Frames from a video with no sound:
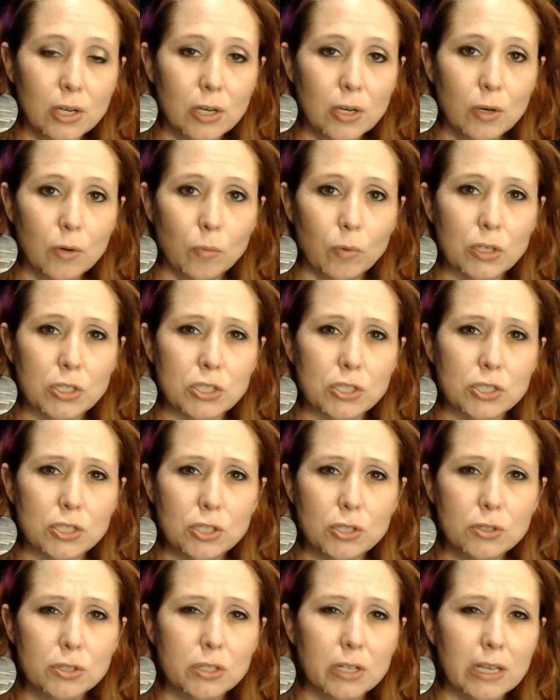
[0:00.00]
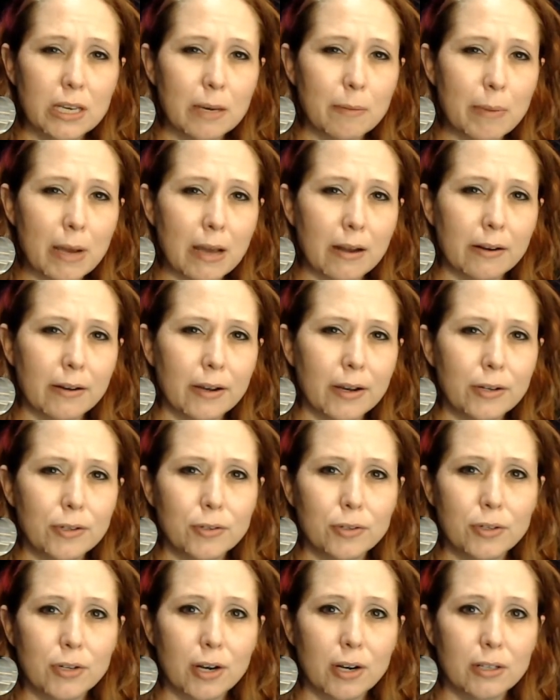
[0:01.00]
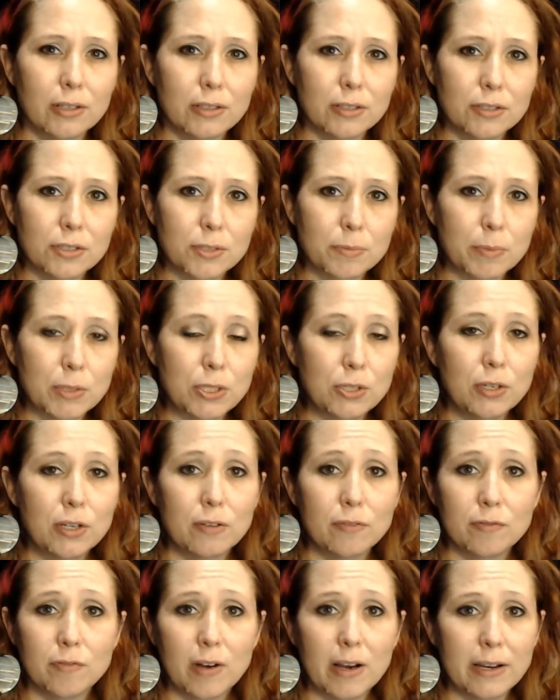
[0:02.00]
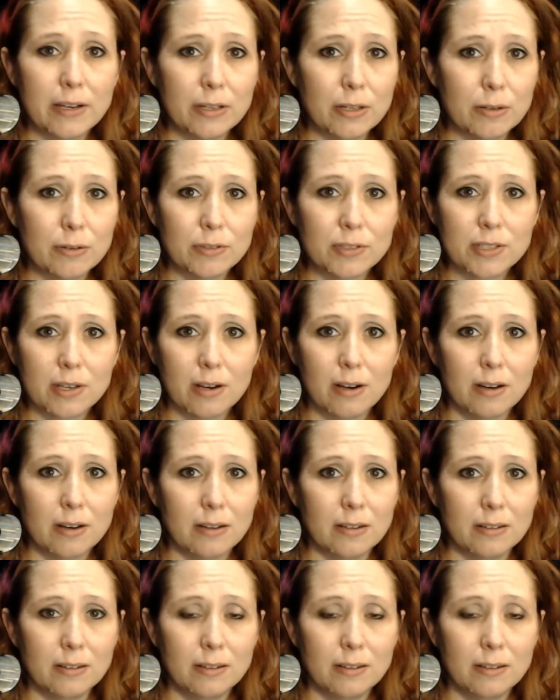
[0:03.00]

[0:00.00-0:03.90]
which is usually about $100, but you can find those on,